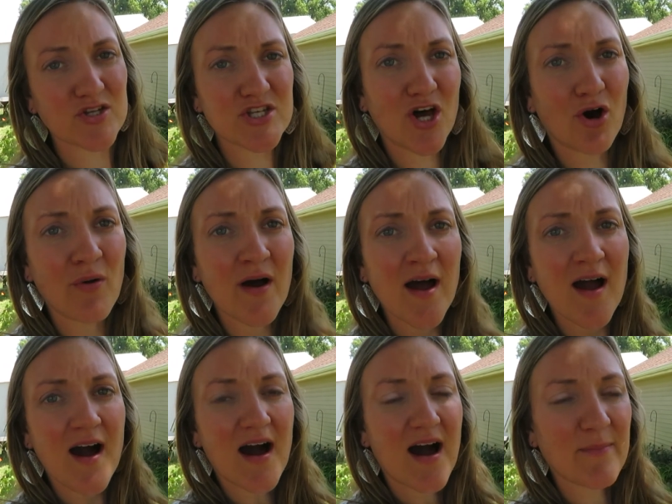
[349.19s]
So
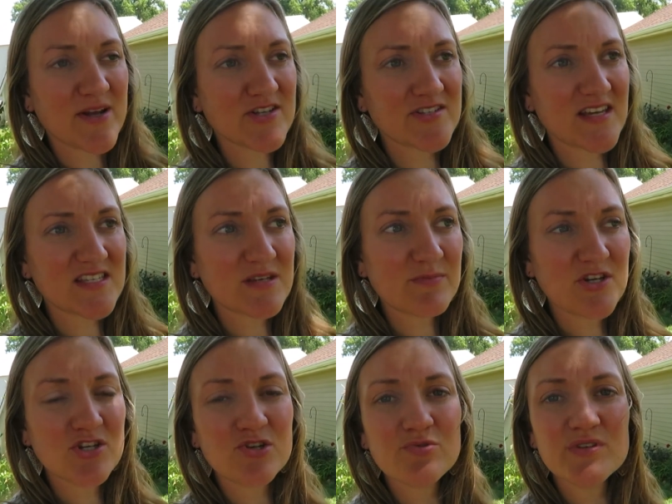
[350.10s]
um, I just had some
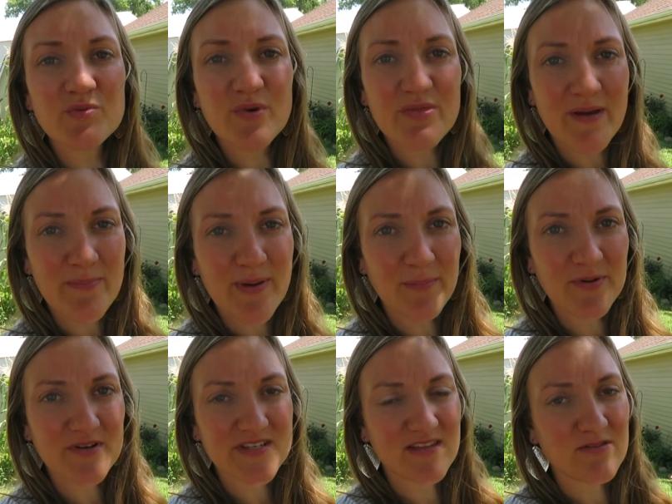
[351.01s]
issues with my
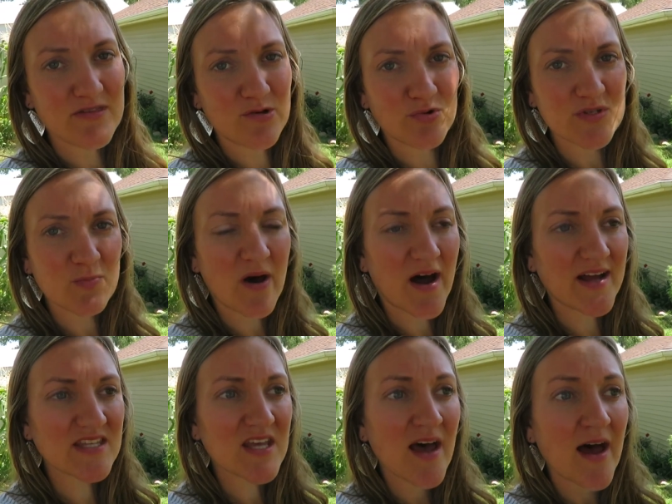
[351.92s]
peppers in those
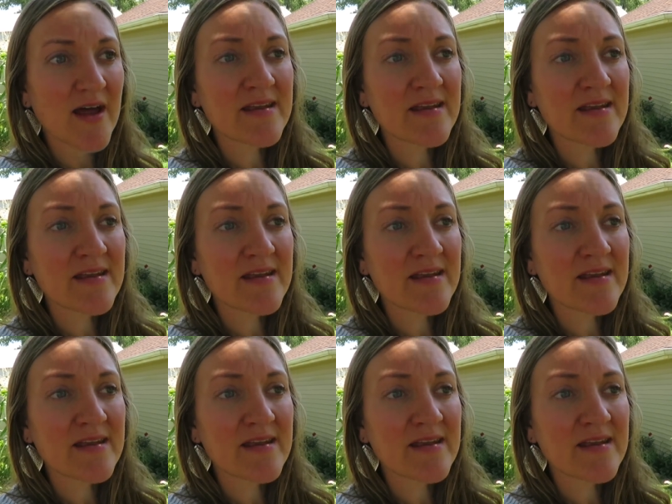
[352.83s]
pots.